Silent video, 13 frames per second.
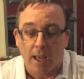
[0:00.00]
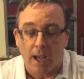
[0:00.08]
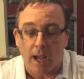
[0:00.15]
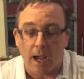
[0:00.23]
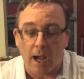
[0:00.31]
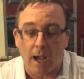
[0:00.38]

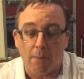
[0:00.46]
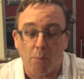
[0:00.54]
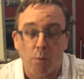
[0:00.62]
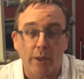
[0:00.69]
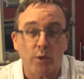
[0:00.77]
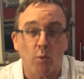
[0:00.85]

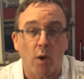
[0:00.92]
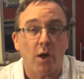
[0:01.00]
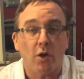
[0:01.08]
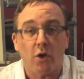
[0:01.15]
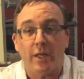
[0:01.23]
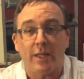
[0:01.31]
What you are
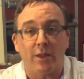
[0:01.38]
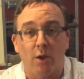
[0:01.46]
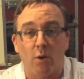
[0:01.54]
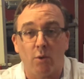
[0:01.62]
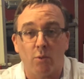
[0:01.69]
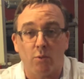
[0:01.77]
learning,
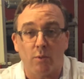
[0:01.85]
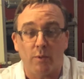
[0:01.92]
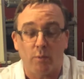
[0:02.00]
though,